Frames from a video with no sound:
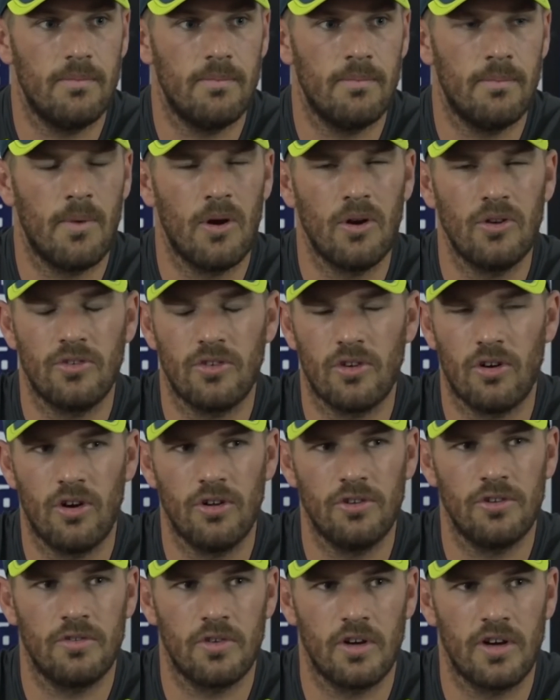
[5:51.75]
most
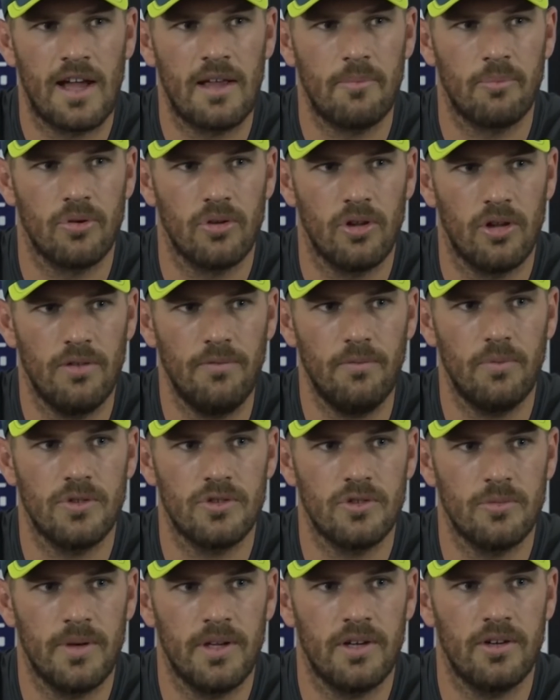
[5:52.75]
guys have got April off,
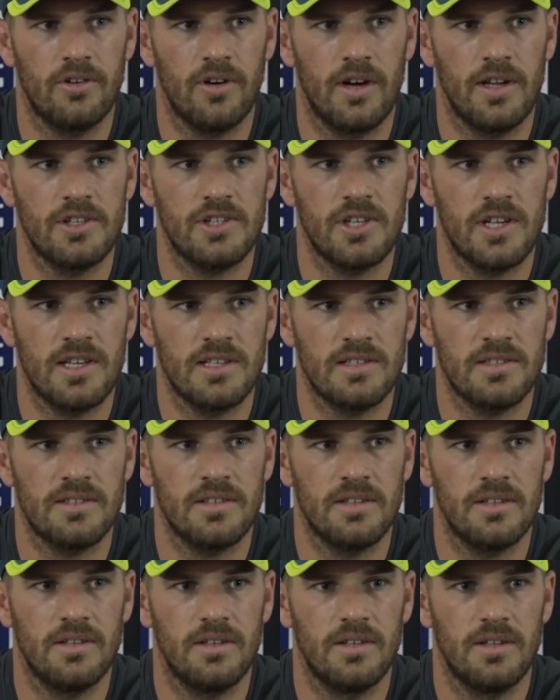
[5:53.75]
which will be a great chance
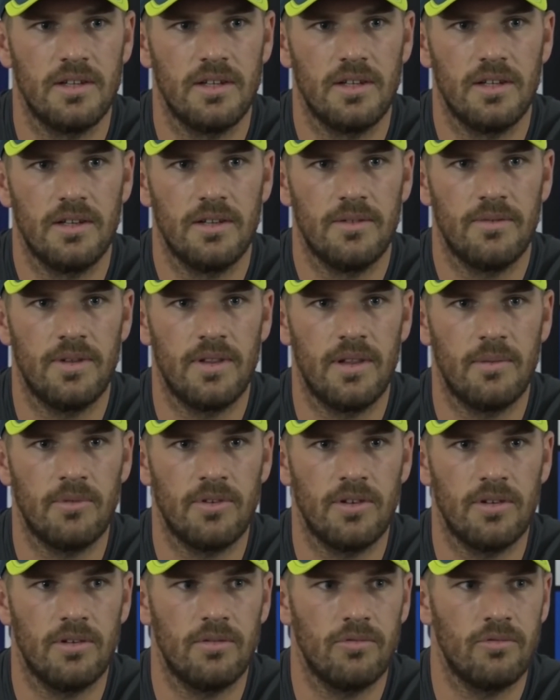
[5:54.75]
for them
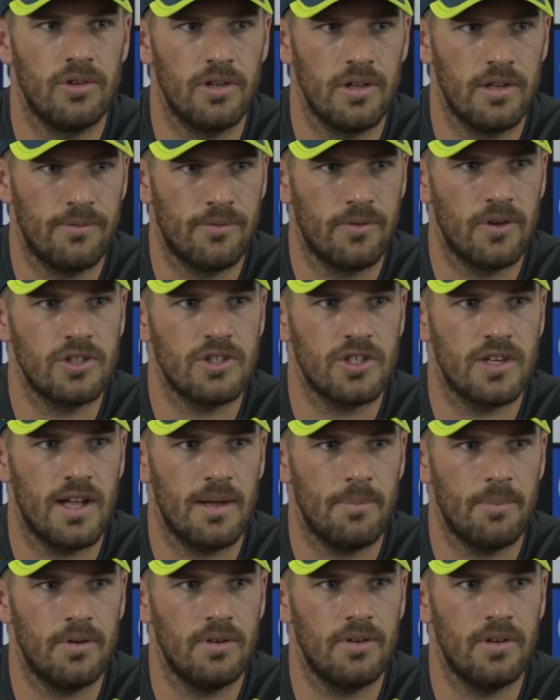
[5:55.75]
to really freshen
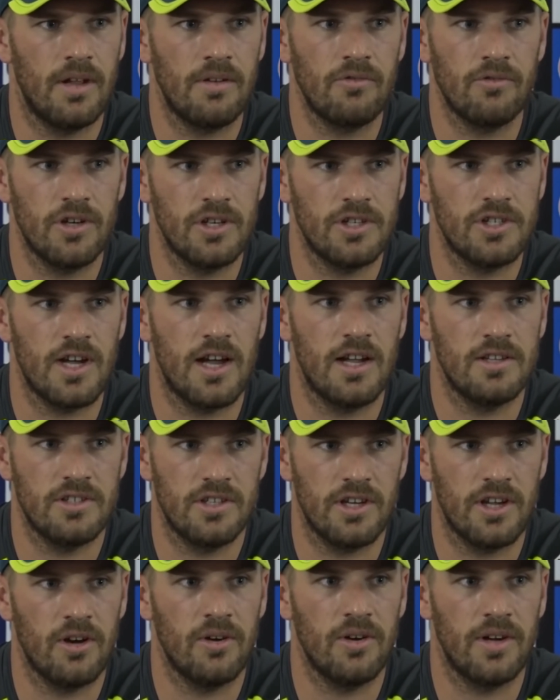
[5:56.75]
up and recharge
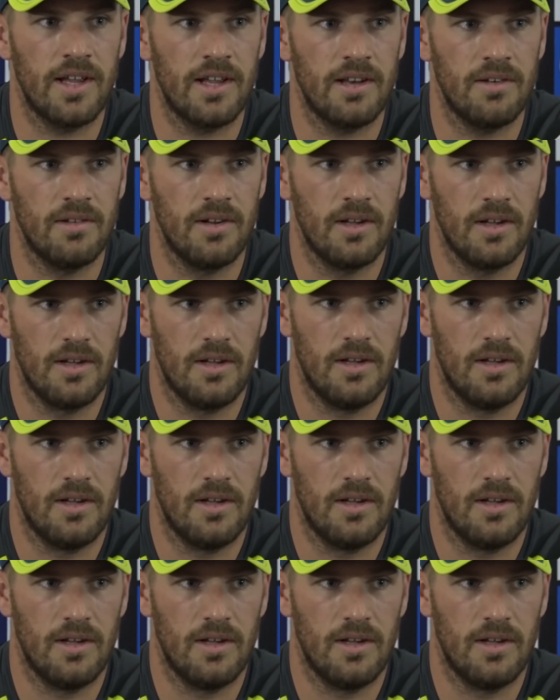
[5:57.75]
and go again